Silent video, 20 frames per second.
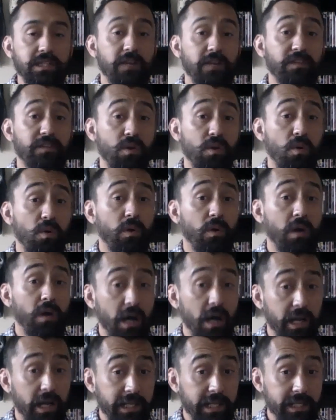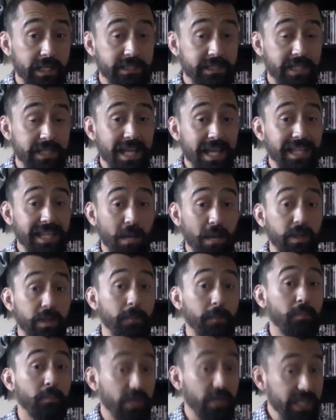of the core audience that would
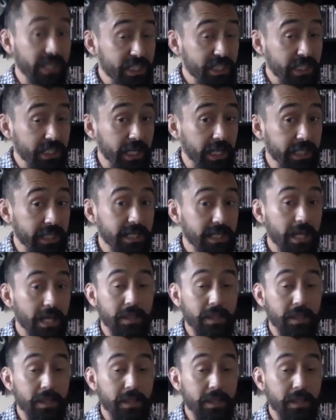appreciate